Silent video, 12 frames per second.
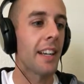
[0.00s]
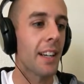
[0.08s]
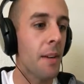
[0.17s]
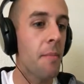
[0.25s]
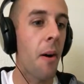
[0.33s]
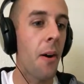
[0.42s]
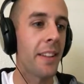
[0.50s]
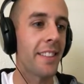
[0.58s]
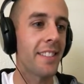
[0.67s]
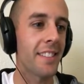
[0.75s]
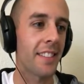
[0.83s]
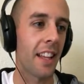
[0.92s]
Come on, I
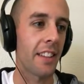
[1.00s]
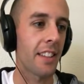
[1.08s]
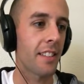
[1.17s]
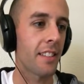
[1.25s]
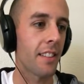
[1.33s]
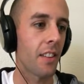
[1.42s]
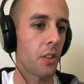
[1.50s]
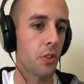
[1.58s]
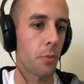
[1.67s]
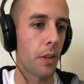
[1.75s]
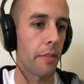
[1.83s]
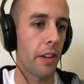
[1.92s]
think this is the
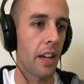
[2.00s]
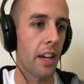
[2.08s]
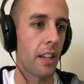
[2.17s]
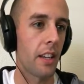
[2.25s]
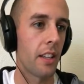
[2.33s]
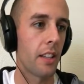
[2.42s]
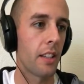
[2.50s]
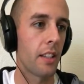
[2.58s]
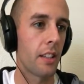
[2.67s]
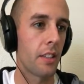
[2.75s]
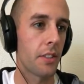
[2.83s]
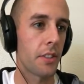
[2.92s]
longest one I've had.
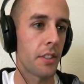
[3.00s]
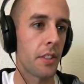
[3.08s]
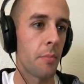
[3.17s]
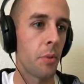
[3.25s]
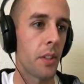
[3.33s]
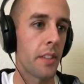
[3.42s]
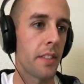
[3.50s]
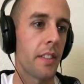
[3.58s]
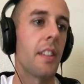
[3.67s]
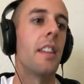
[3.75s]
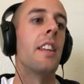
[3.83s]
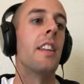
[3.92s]
16 points?
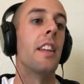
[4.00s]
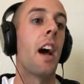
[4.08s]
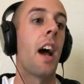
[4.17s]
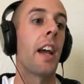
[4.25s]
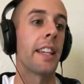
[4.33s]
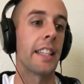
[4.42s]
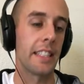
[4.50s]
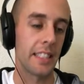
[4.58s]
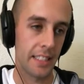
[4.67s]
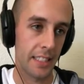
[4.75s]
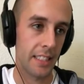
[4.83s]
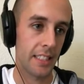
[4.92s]

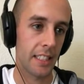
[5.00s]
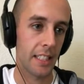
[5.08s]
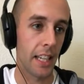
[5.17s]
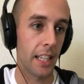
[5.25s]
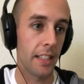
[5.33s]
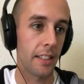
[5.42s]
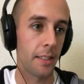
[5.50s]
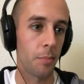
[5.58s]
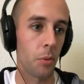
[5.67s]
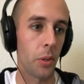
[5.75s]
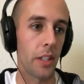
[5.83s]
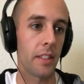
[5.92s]
Nice. 18
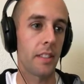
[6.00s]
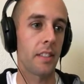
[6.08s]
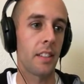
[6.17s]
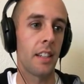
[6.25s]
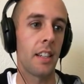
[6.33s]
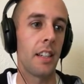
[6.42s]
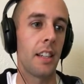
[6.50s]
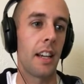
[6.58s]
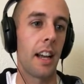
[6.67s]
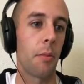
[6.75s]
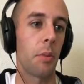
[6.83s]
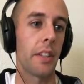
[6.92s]
points.
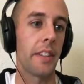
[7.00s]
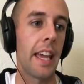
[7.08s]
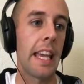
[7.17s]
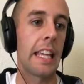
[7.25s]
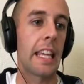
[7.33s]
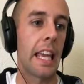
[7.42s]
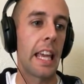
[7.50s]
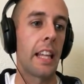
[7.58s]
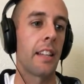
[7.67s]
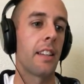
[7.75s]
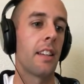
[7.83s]
I will take it.